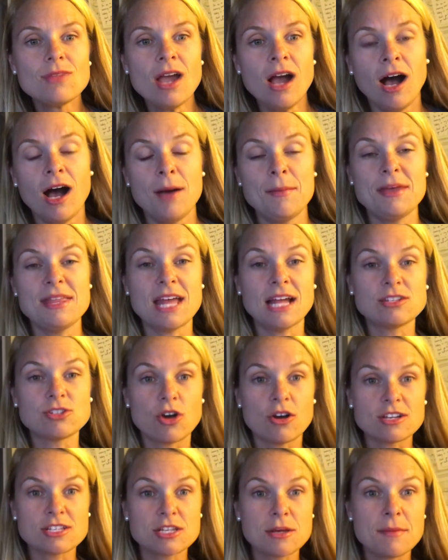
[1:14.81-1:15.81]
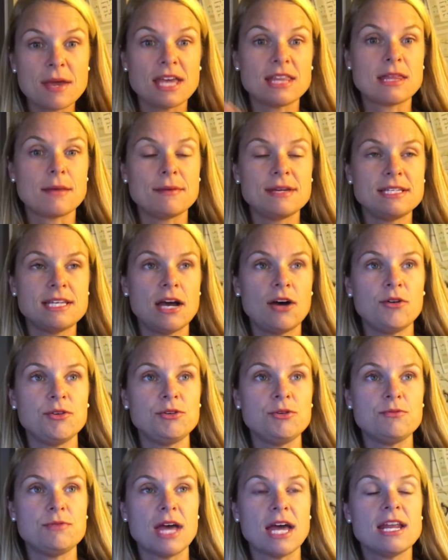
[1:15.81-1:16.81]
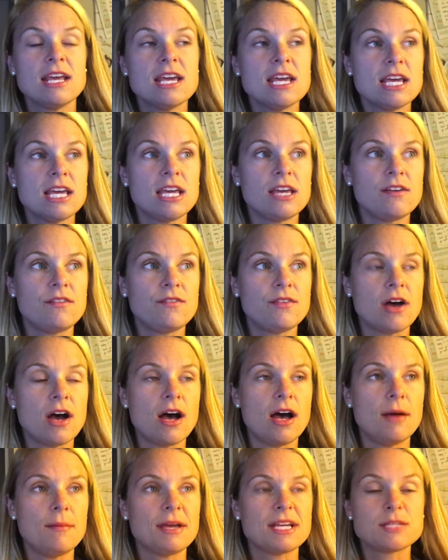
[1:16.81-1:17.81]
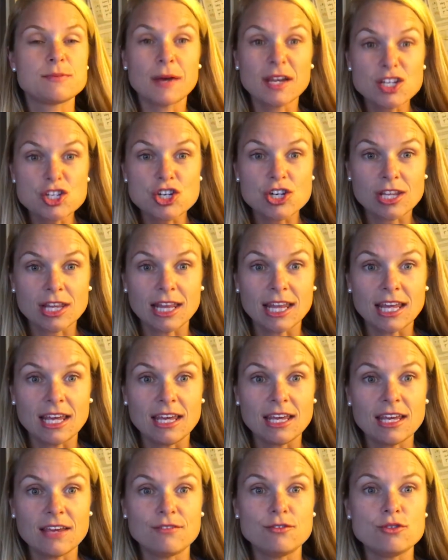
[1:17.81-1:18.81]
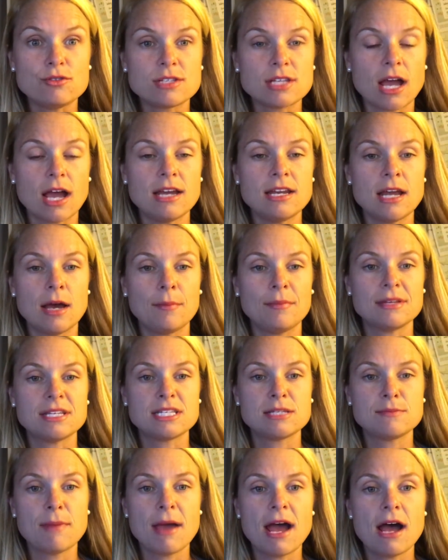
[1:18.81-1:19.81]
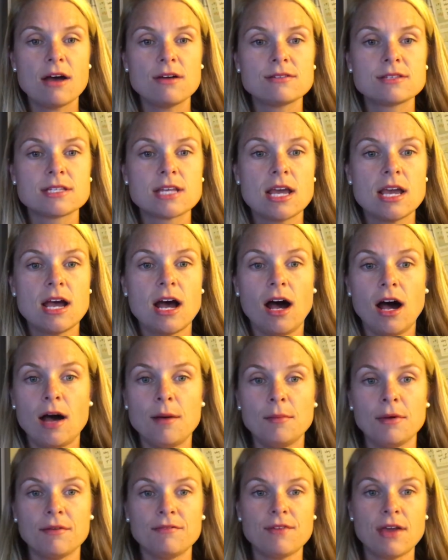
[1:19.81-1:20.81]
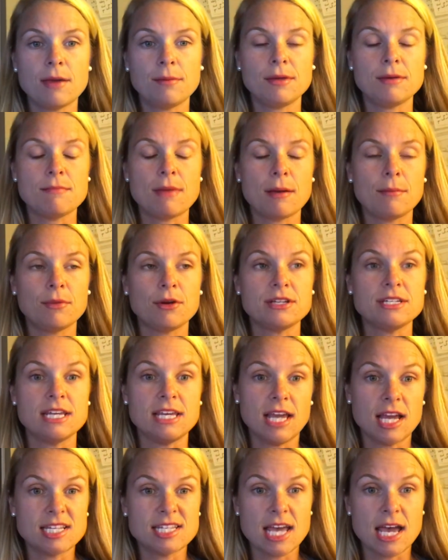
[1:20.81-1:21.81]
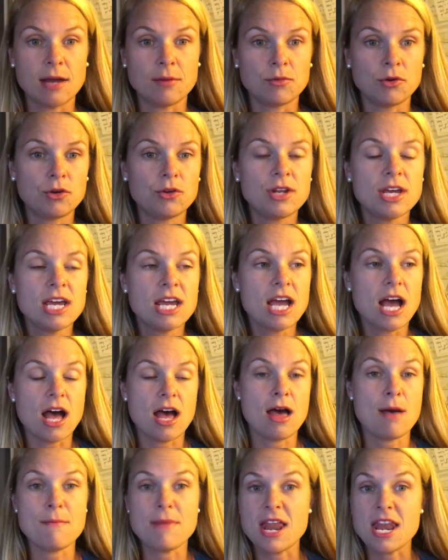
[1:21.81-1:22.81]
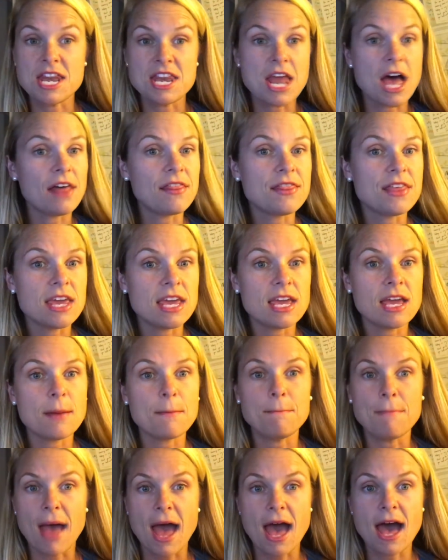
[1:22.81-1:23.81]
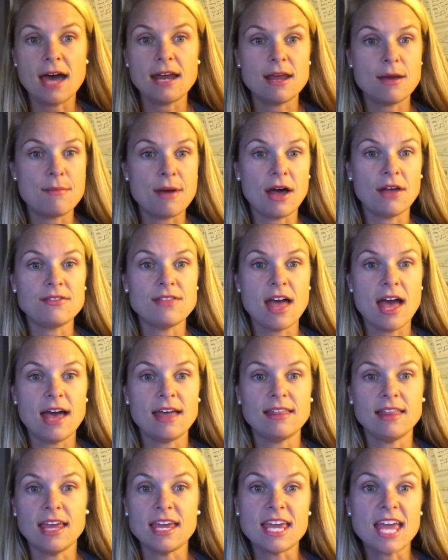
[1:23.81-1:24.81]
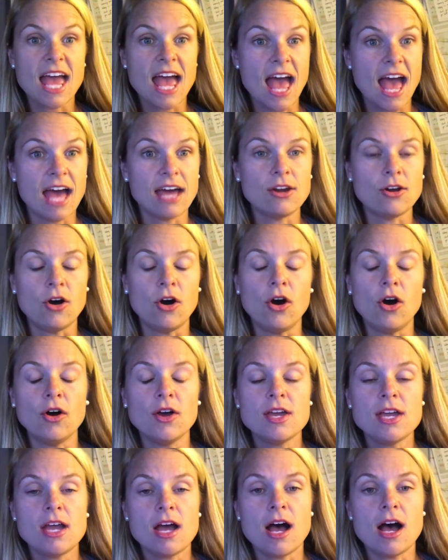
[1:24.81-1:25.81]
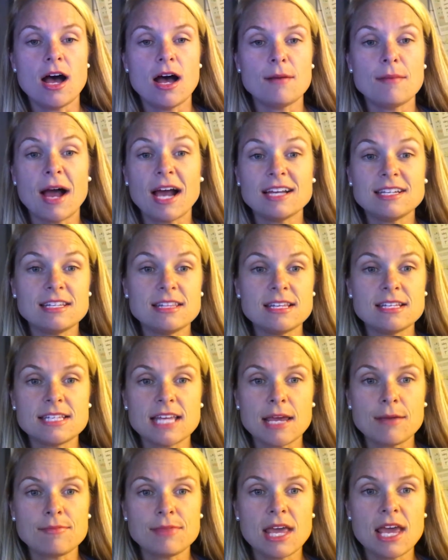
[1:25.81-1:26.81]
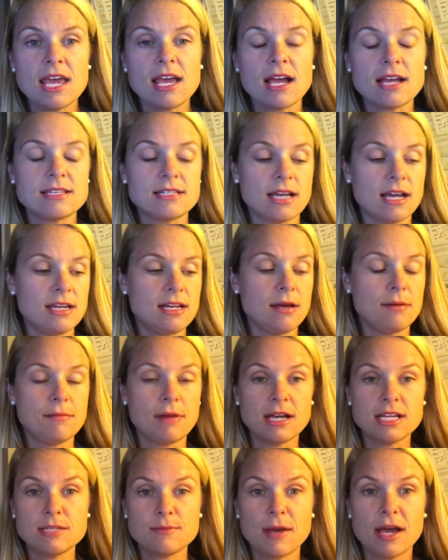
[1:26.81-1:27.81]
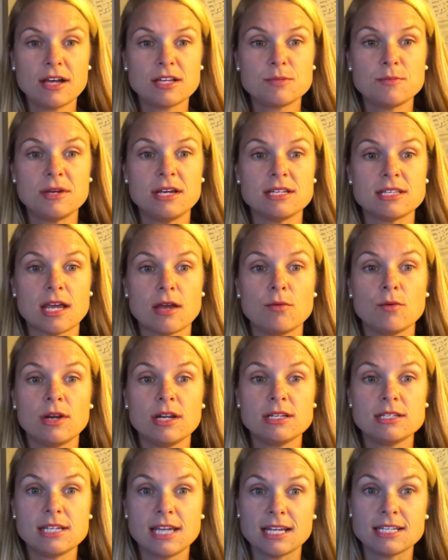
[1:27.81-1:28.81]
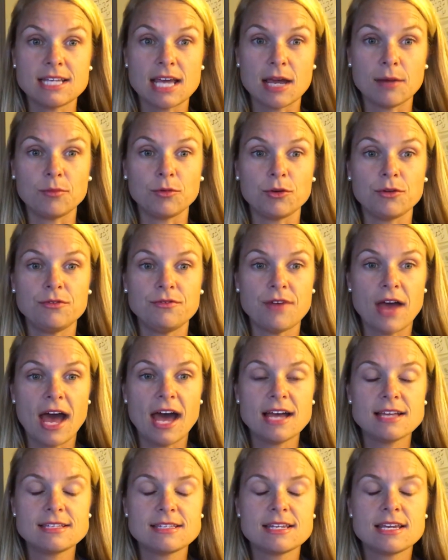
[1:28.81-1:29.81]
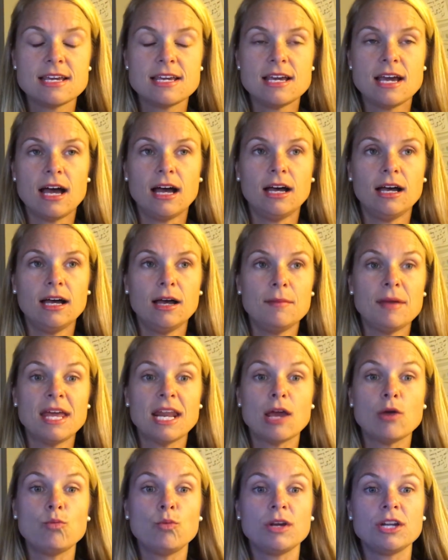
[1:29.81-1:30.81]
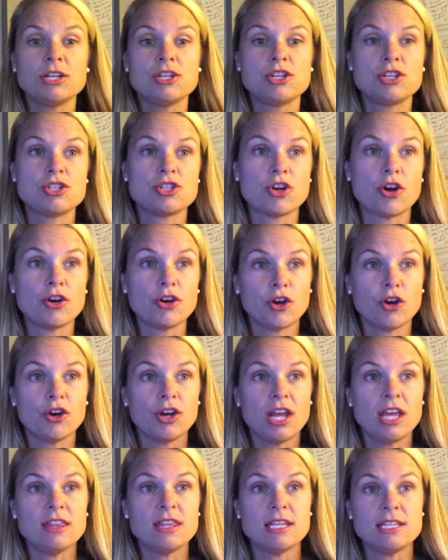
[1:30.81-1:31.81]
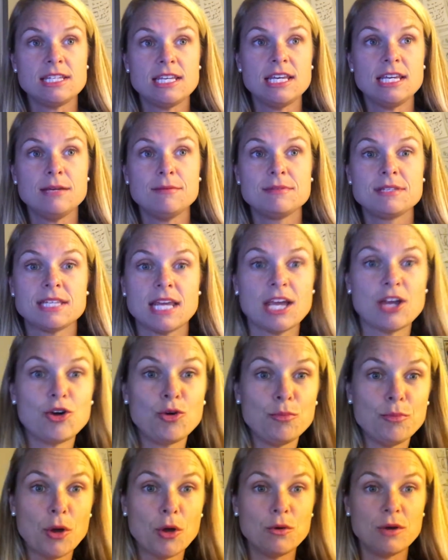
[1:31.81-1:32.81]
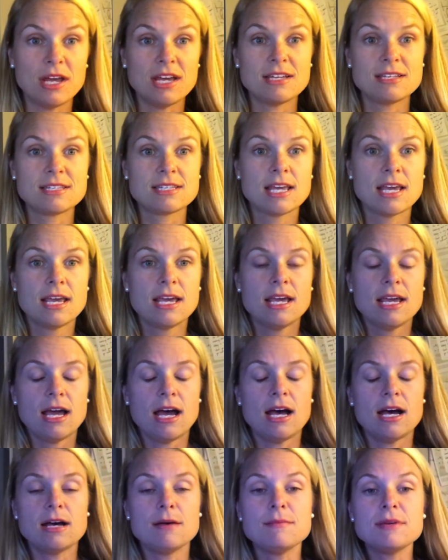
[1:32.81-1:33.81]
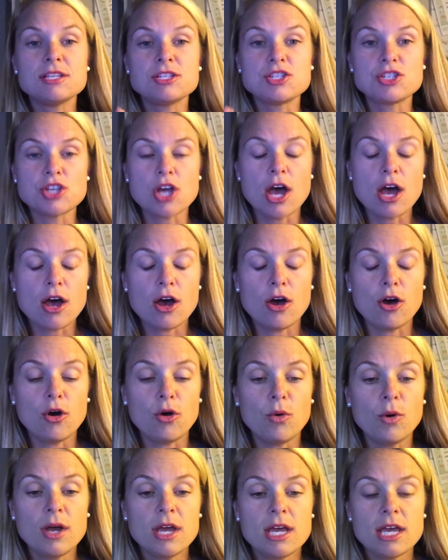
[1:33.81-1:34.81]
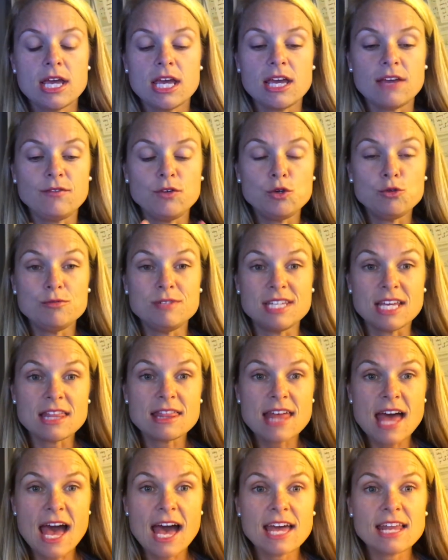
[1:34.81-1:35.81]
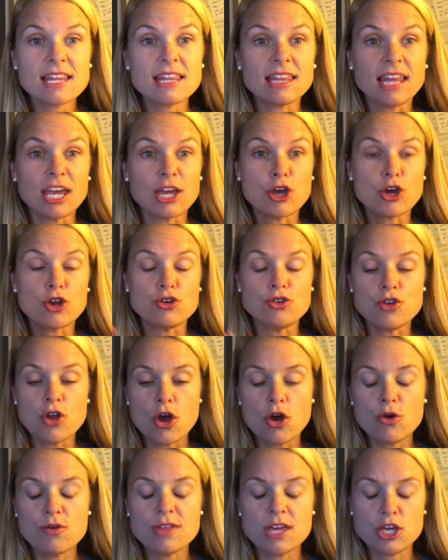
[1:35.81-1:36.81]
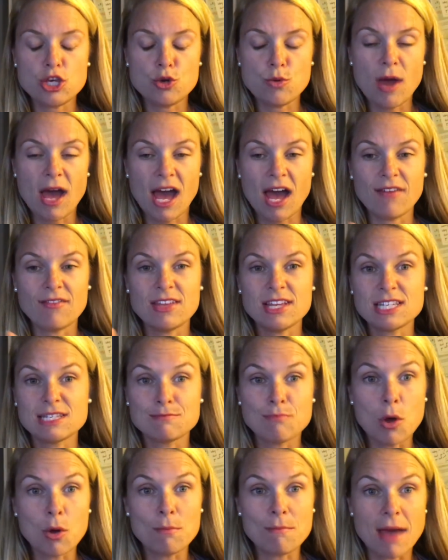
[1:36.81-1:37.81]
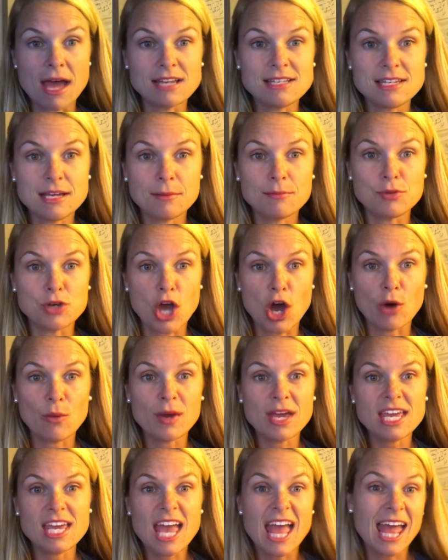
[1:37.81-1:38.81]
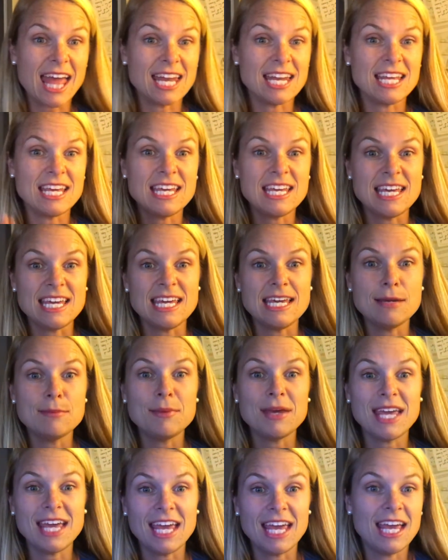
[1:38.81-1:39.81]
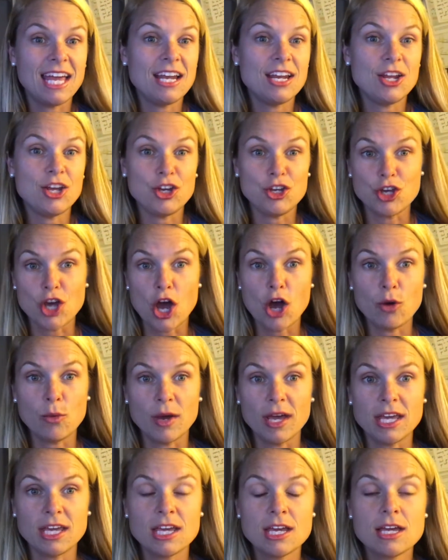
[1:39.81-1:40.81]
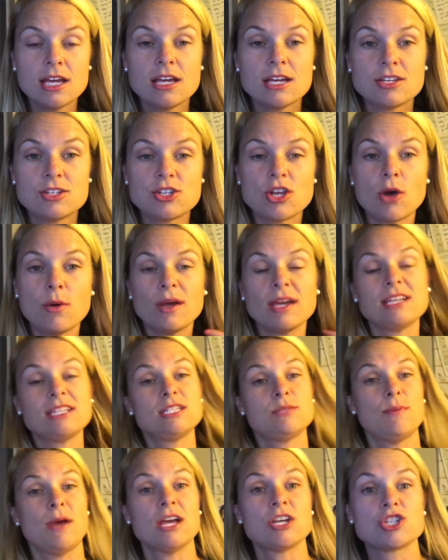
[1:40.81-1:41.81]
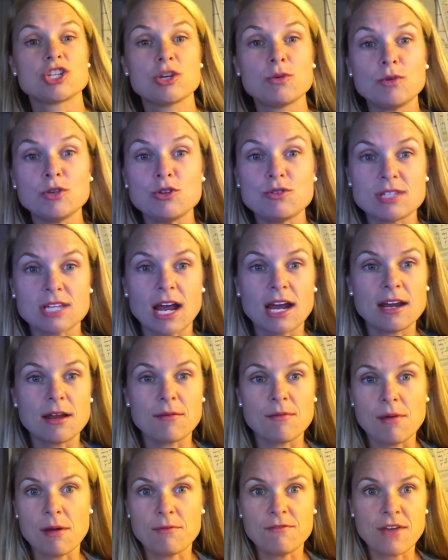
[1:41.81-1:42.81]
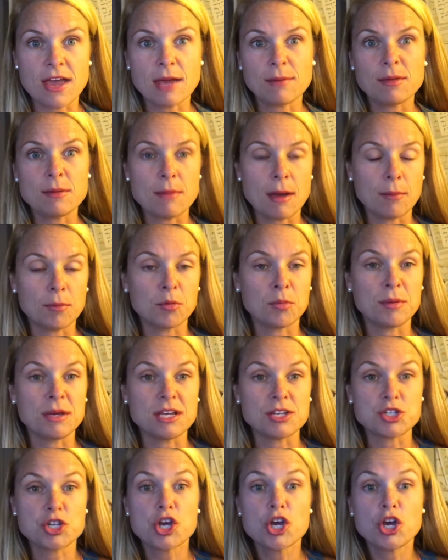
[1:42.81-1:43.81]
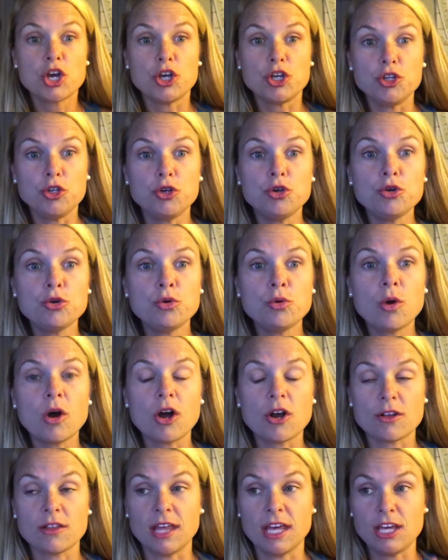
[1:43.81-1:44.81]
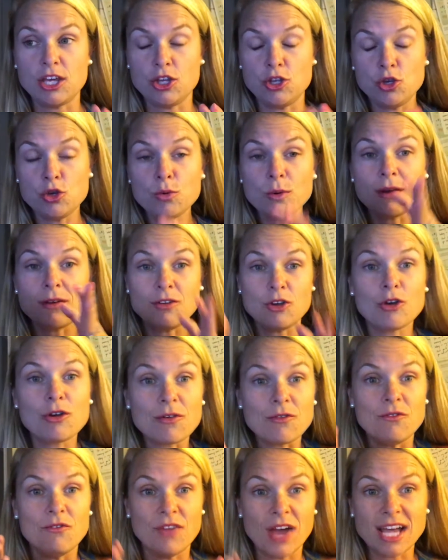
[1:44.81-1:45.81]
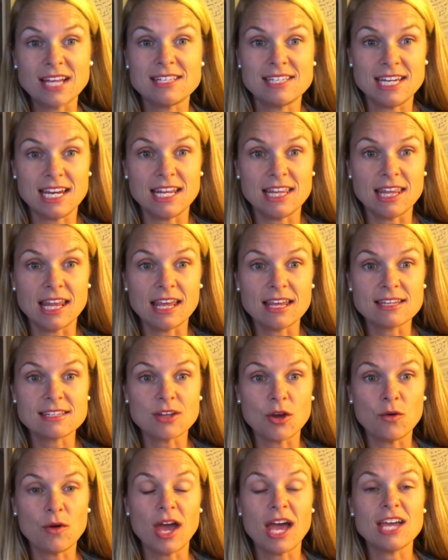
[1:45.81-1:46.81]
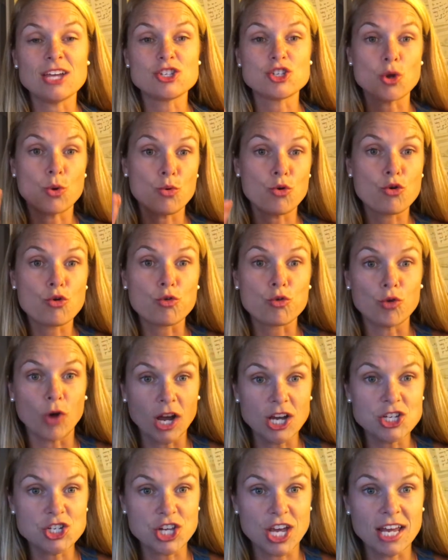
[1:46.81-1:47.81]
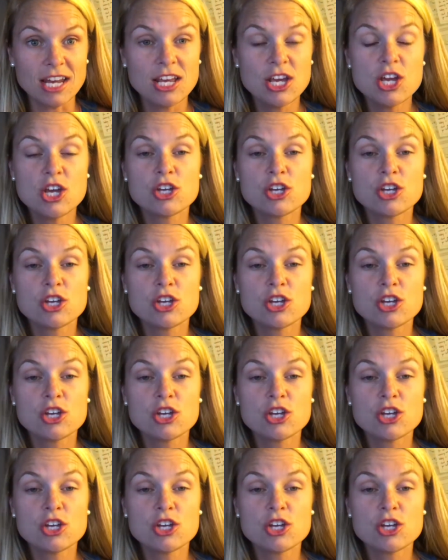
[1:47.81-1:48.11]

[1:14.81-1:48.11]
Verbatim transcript: Um, and that's awesome. And let me tell you that if, um, especially if you signed up a spouse, um, a family member to get to Emerald, um, nothing bad about that, like at all. Um, I did the same thing. I signed up my spouse because I wanted to get to Emerald fast, um, and I wanted to start earning the team cycle bonus. so if you did that, like know that you had this momentum going and keep it going. So especially when you sign up a family member because you are like you and you're invested in this, okay? So crush it.